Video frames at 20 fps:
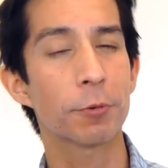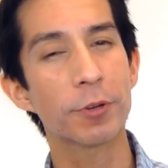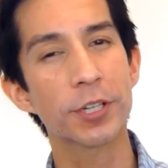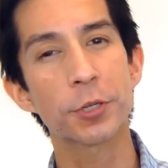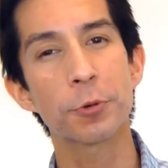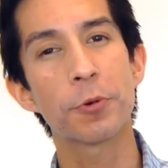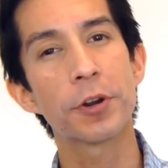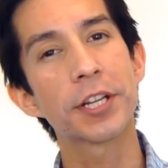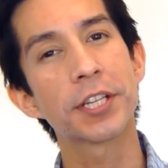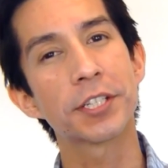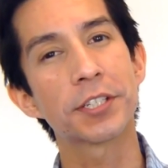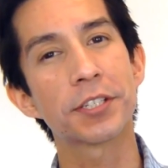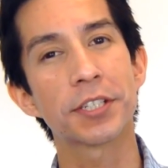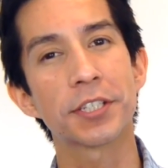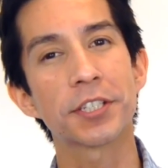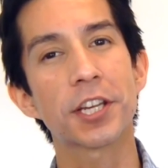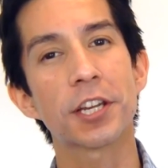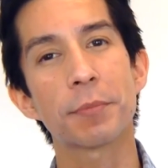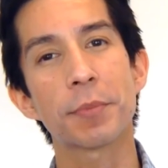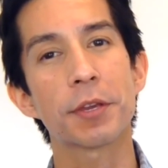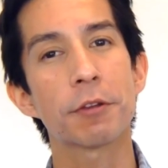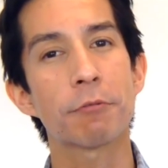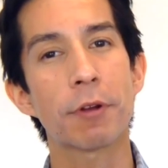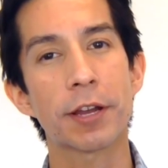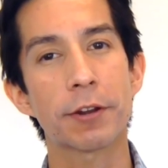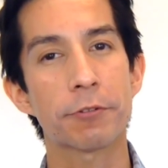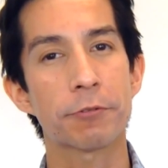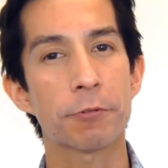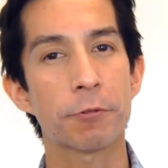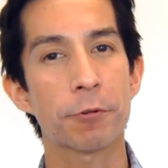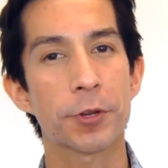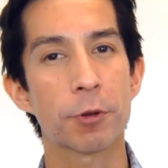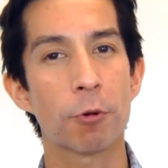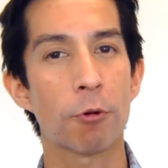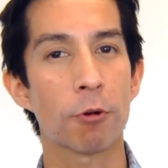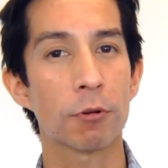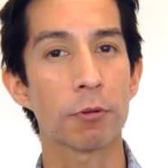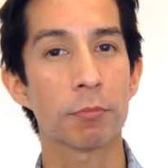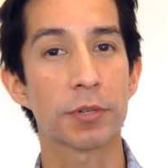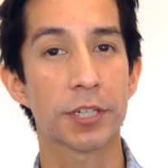which one is going to be right for
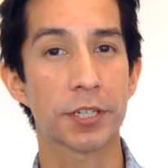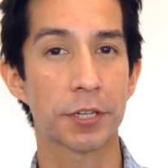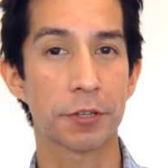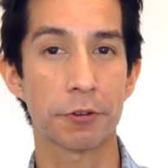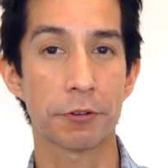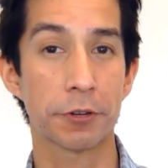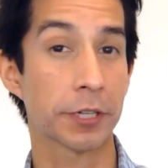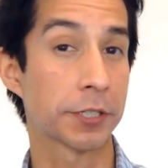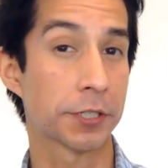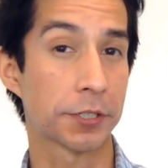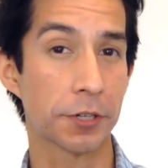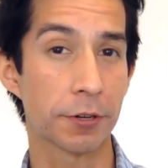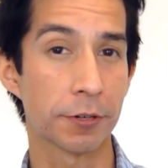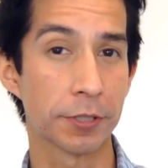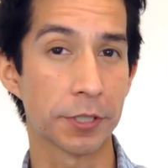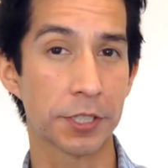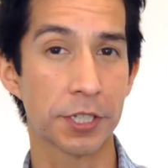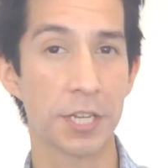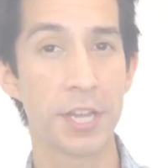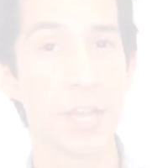your particular concerns.